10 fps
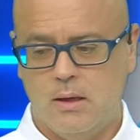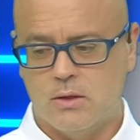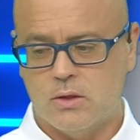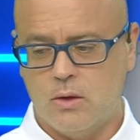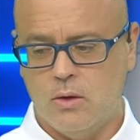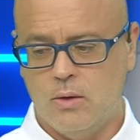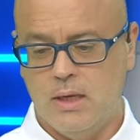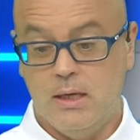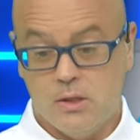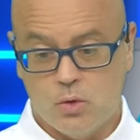So
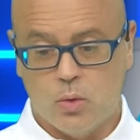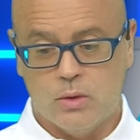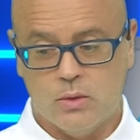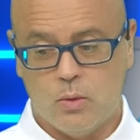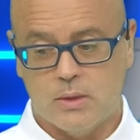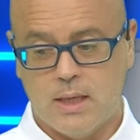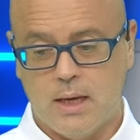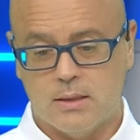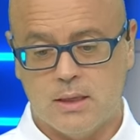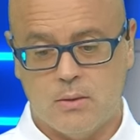he's drawn towards the
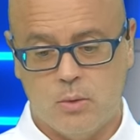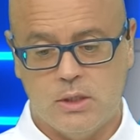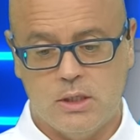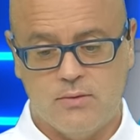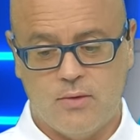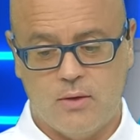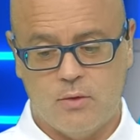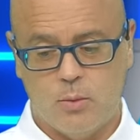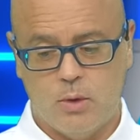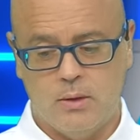outside, which is
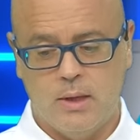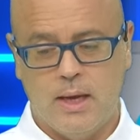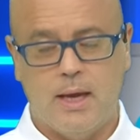favorable.